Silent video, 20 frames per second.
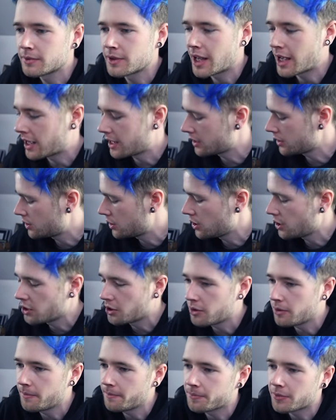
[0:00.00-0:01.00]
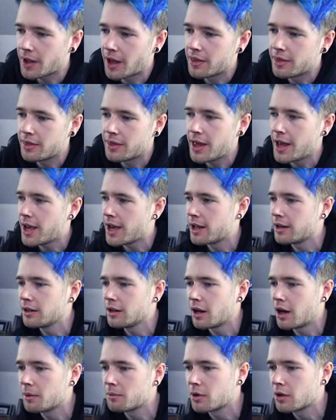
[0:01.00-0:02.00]
Thank you. And
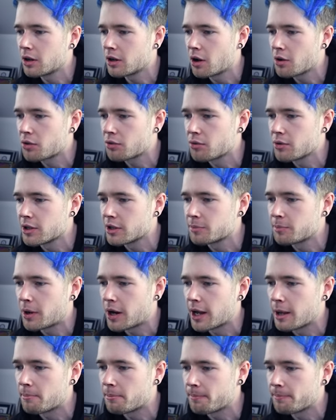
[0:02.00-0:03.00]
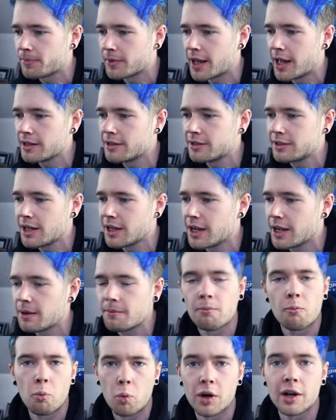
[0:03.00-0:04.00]
then I'm going to go through this pipe. Let's see
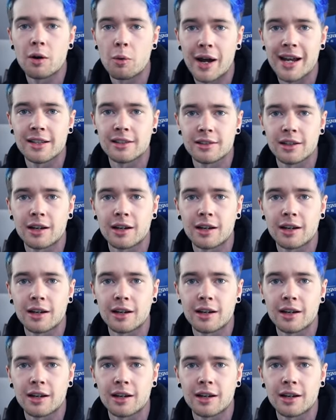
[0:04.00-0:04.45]
what awaits